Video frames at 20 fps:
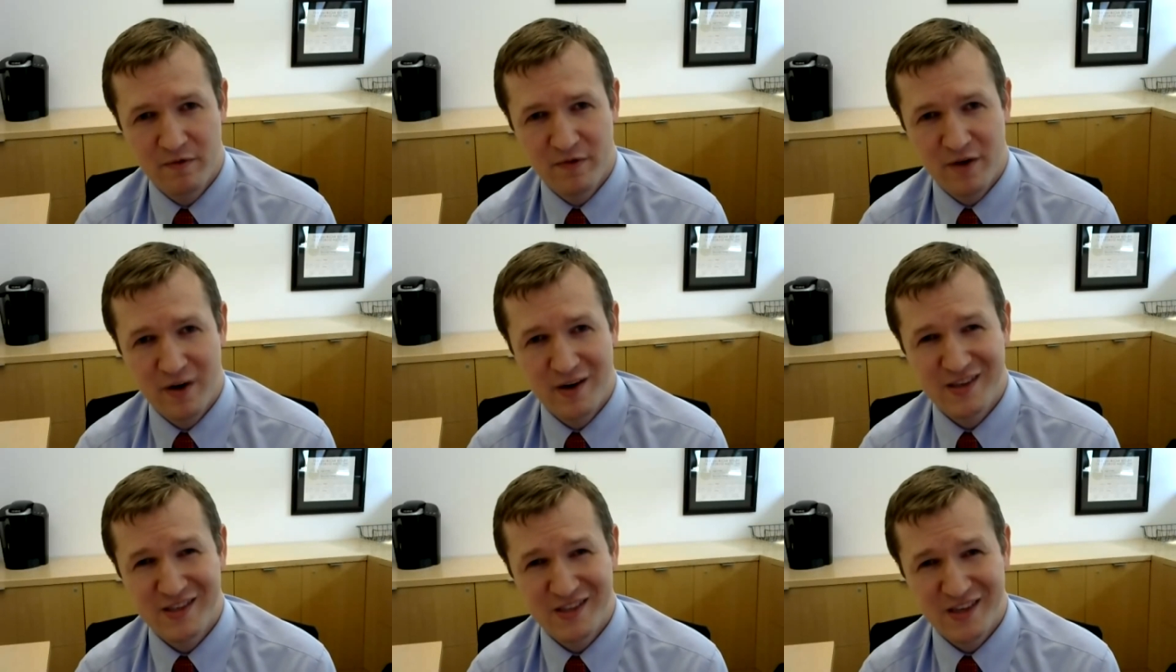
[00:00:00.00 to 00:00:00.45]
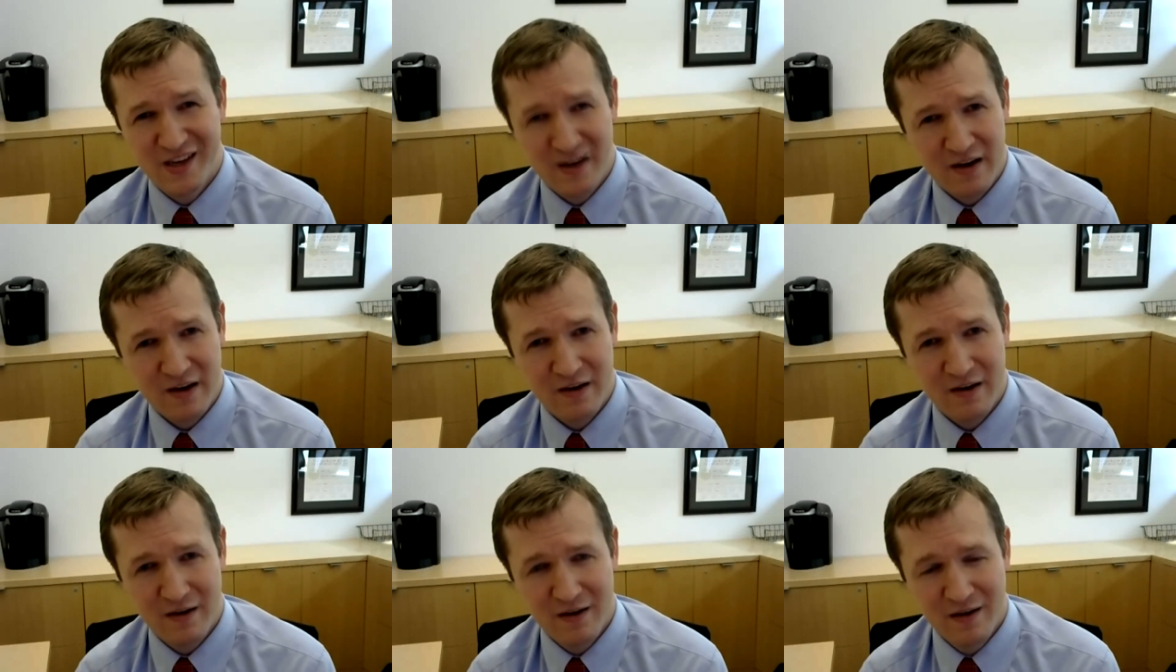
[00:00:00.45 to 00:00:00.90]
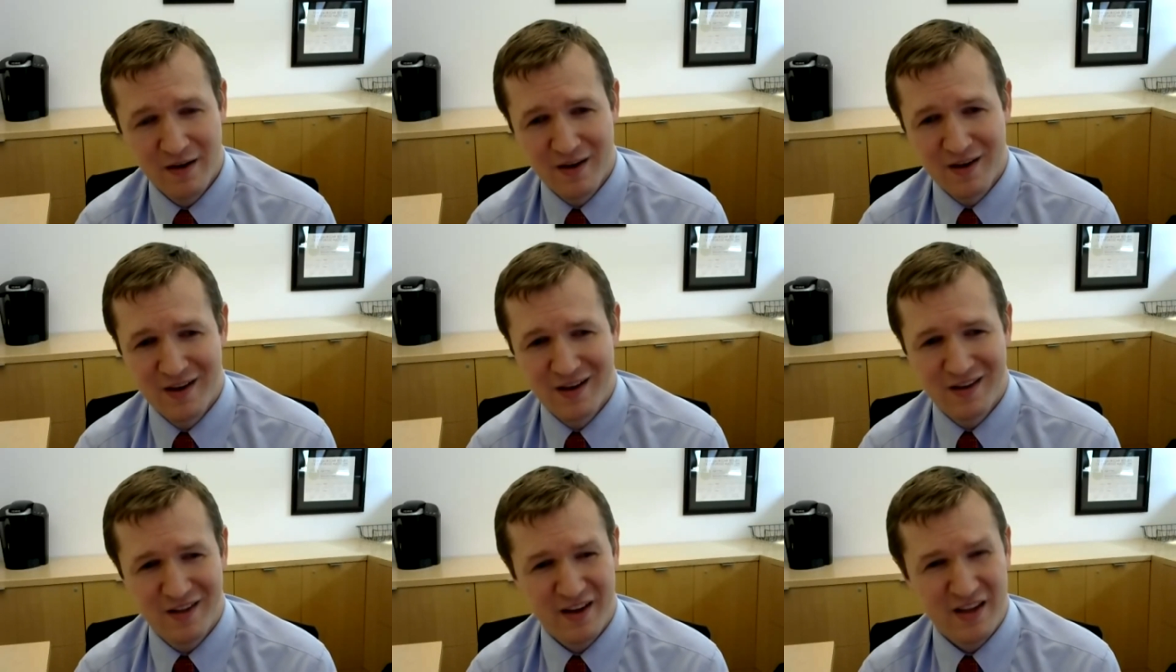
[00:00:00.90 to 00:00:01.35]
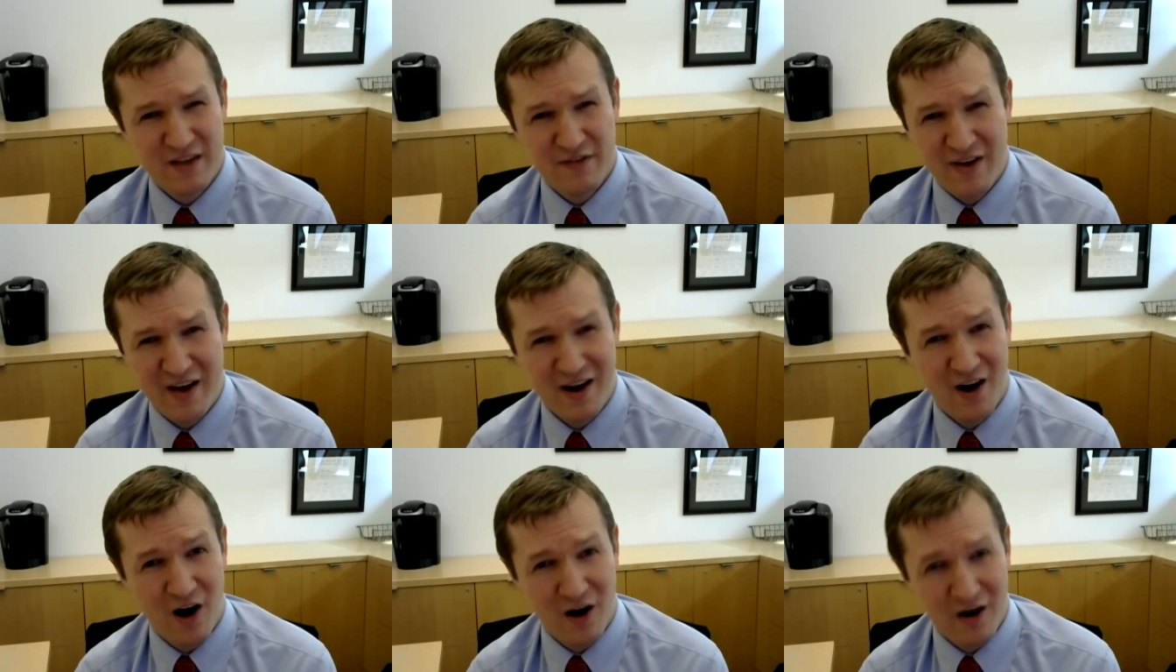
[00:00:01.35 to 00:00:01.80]
very sick, like they've
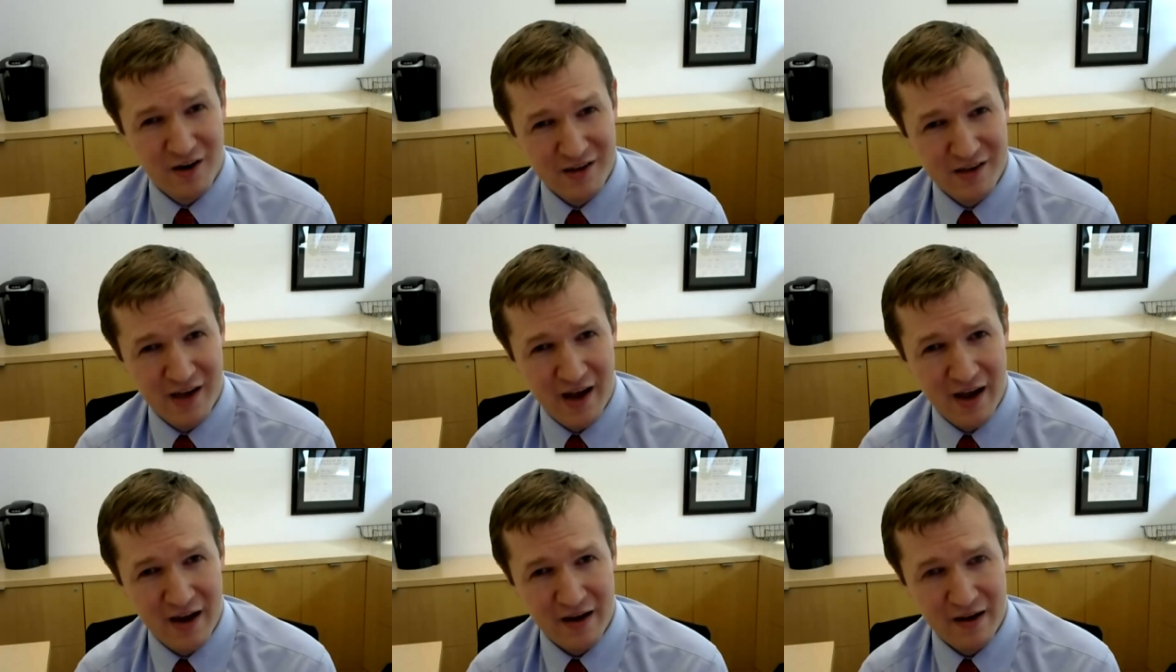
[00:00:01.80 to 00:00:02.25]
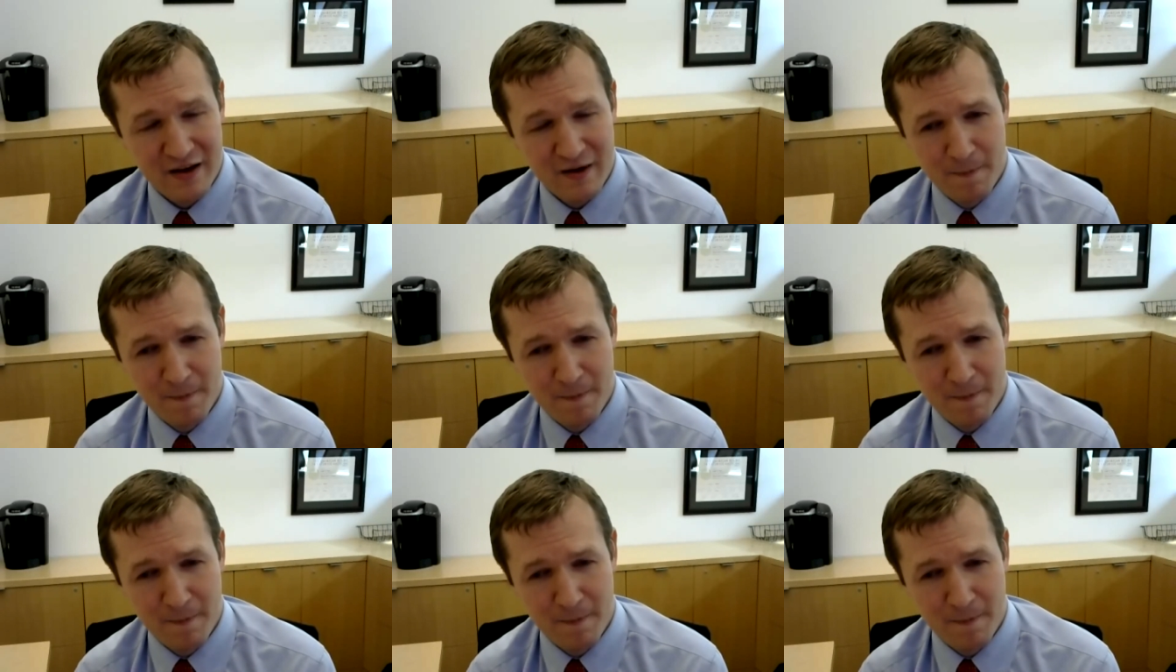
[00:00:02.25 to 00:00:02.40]
had a heart attack.